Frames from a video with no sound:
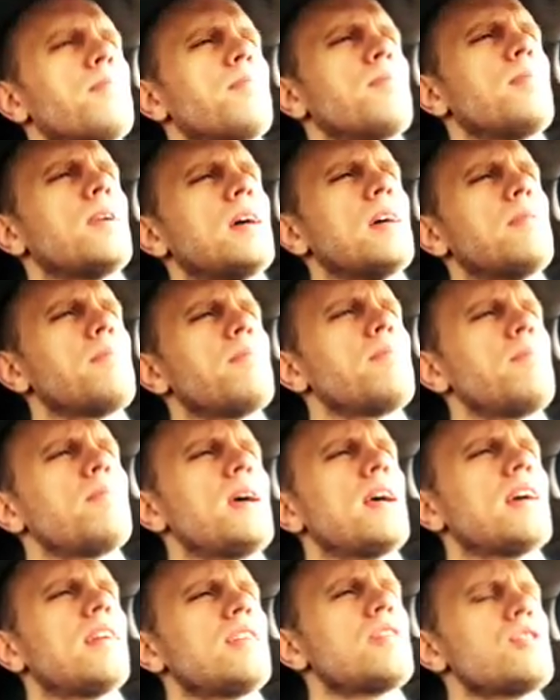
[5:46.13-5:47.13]
my
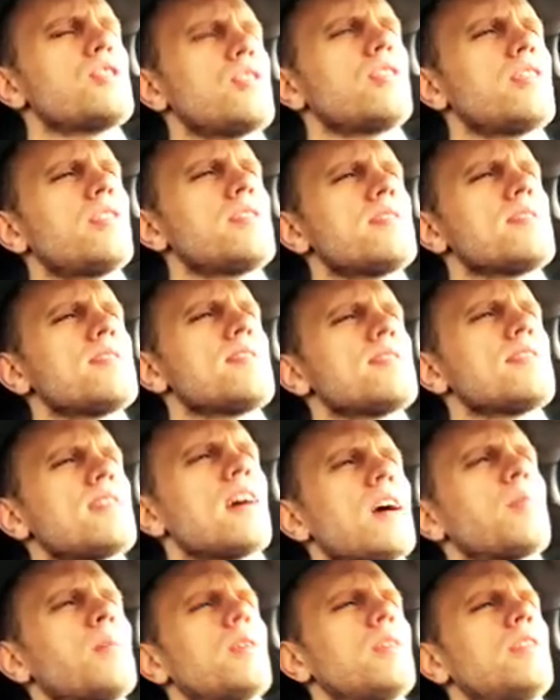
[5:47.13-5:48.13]
manager,
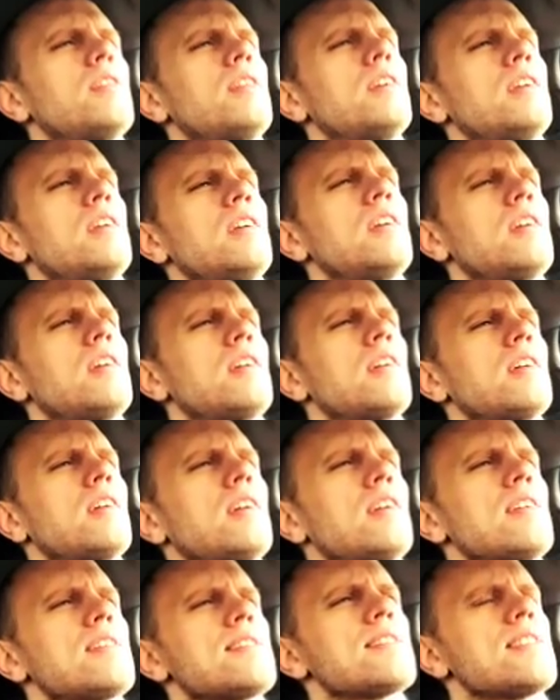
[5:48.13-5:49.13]
Simon, he
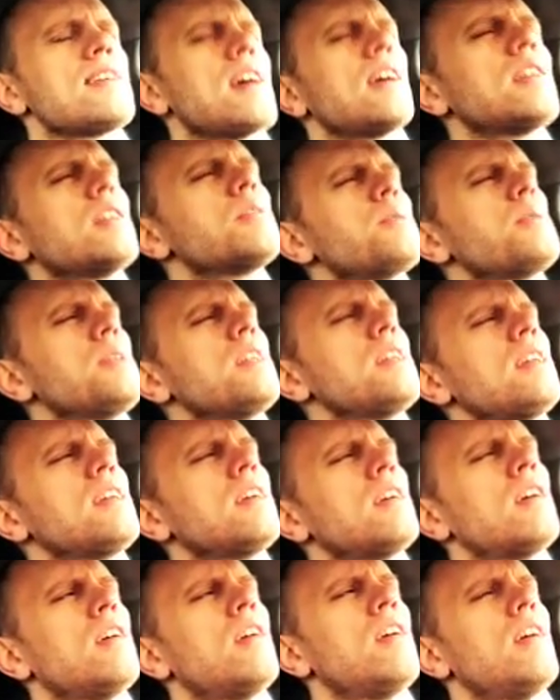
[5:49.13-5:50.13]
assigned
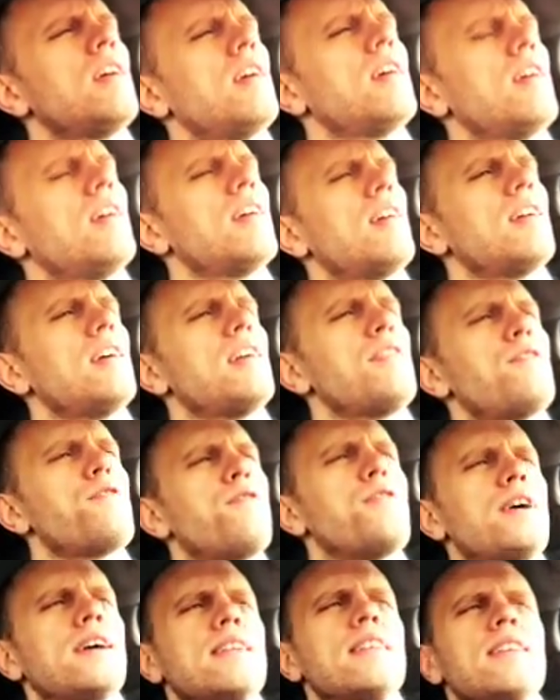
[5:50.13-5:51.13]
me a
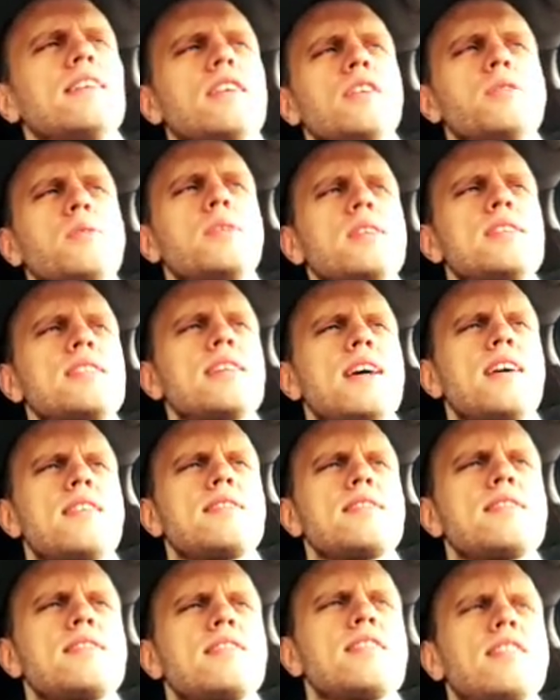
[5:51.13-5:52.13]
failing unit
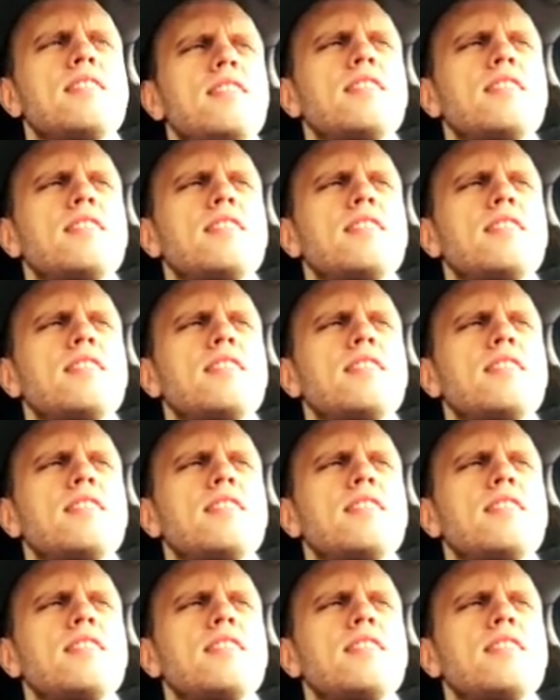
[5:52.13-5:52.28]
test